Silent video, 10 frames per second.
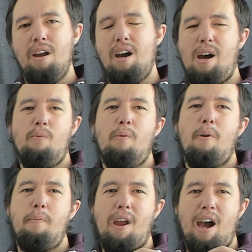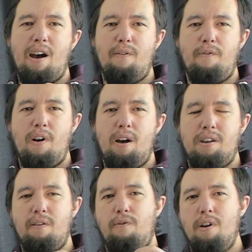And we'll probably have uh,
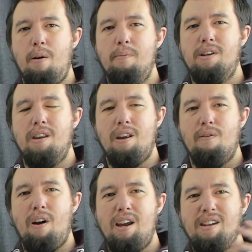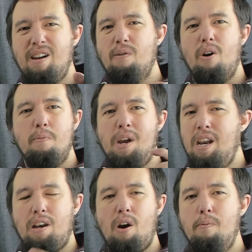different numbers in the array zero
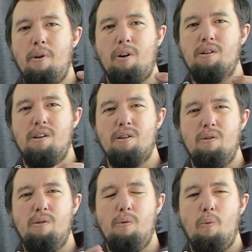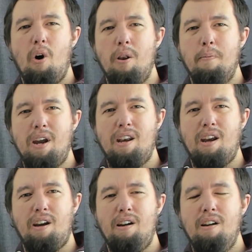meaning no blocks at all, one
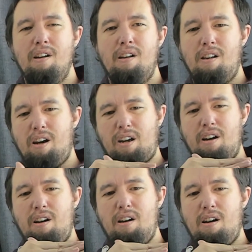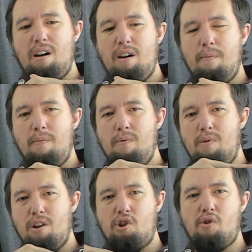meaning like a, um,
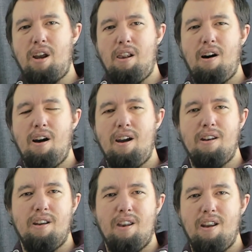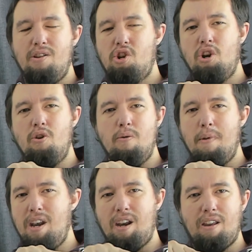a straight line, and then two
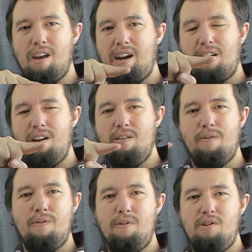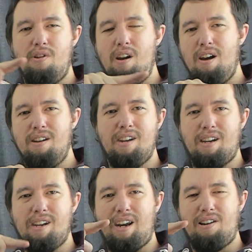meaning that kind of uh,
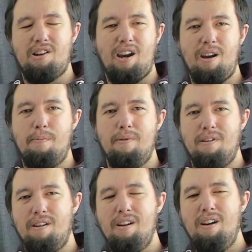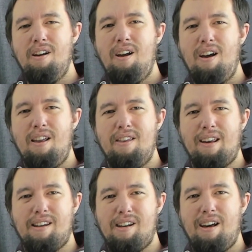zigzag shape and, and
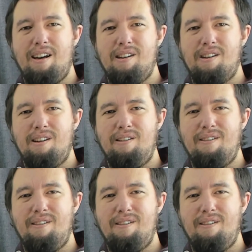things like that. So,